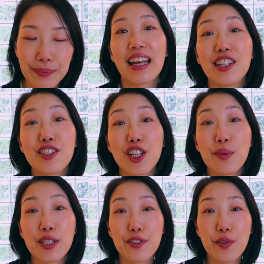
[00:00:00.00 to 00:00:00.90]
Thank you so
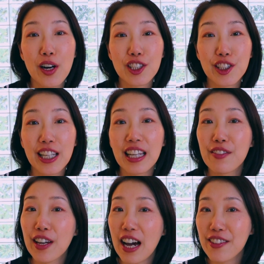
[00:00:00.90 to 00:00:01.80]
much for watching.
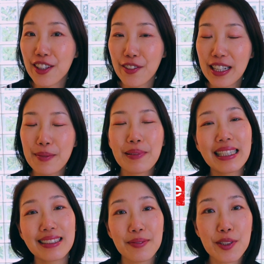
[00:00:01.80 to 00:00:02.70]
If you haven't already,
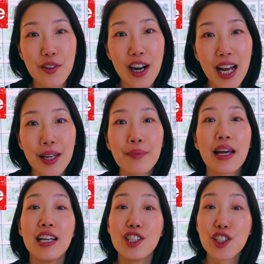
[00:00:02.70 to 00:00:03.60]
please subscribe,
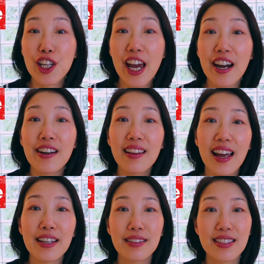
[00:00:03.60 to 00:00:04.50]
share,
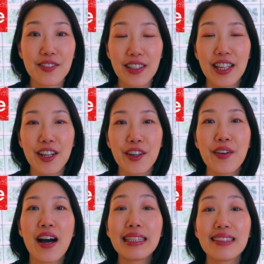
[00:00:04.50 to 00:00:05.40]
like this video.
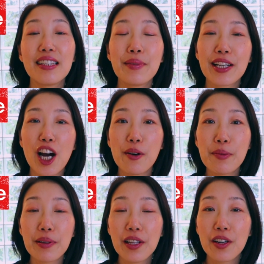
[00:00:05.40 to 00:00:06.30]
Please leave me a
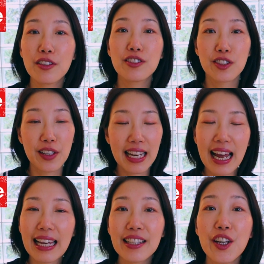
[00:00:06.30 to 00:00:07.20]
comment below so that
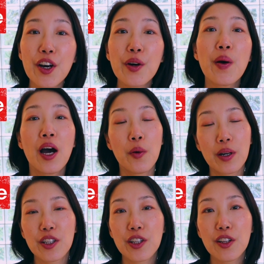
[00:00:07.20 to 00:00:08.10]
I know
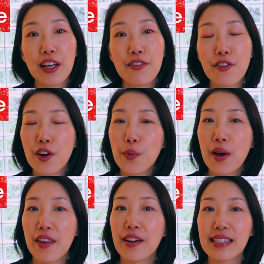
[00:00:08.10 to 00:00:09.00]
what you're looking for,
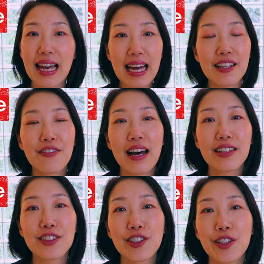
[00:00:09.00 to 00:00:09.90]
whether it's added
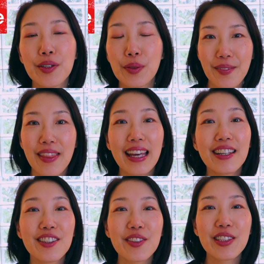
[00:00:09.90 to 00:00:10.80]
value to you. And thank
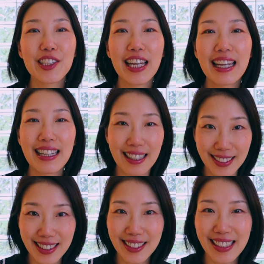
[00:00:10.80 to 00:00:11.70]
you so much again, and I'll
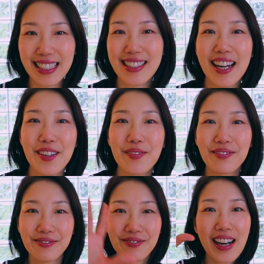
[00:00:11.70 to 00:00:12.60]
see you next time.
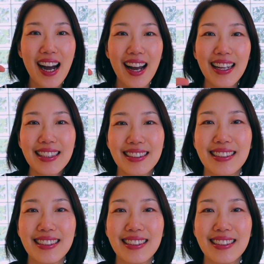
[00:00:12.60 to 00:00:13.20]
Bye.